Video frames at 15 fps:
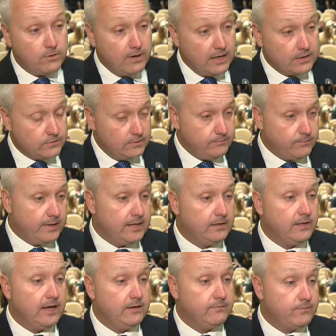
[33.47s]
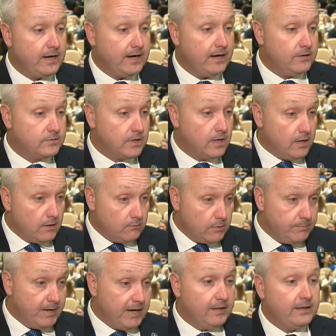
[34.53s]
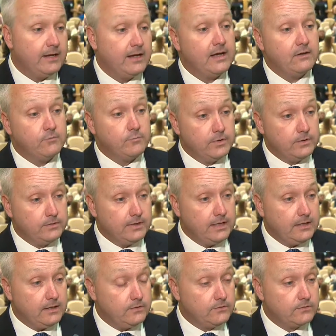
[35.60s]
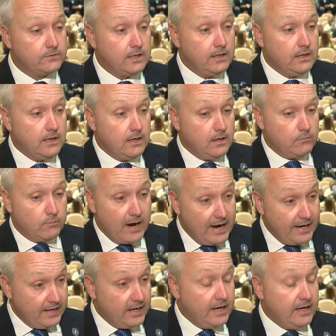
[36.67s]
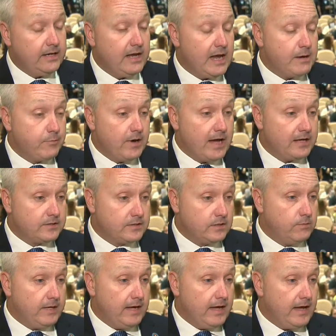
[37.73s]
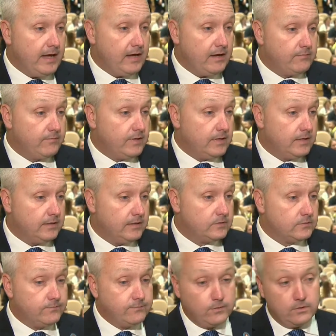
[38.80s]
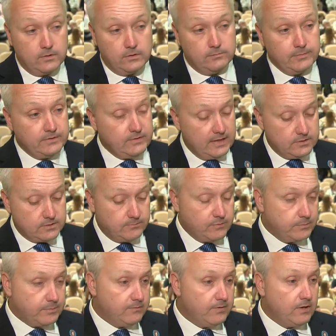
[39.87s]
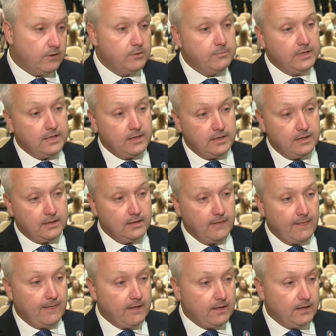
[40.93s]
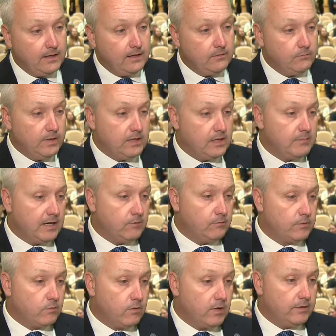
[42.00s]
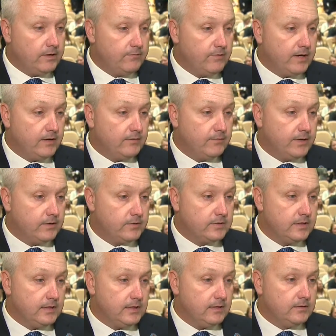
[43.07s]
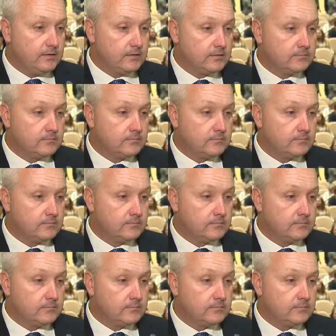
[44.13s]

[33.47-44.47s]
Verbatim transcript: they're actually fighting live fires, rappelling out of buildings, riding on the apparatus that we have. Uh, it's a full, it takes them from the very beginning and we come out with quality firefighters in the end.